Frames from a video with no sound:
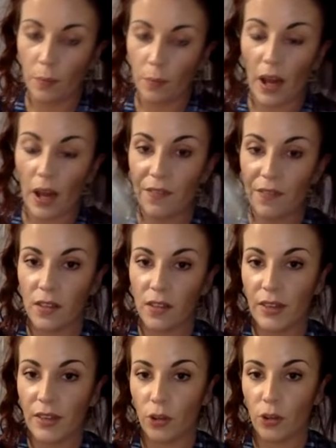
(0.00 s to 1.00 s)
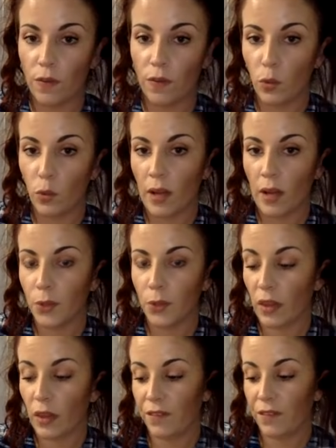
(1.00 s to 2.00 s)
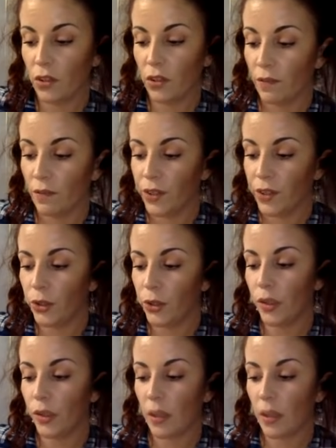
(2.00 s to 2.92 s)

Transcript: But I feel like they're overwhelmed or they feel confused. They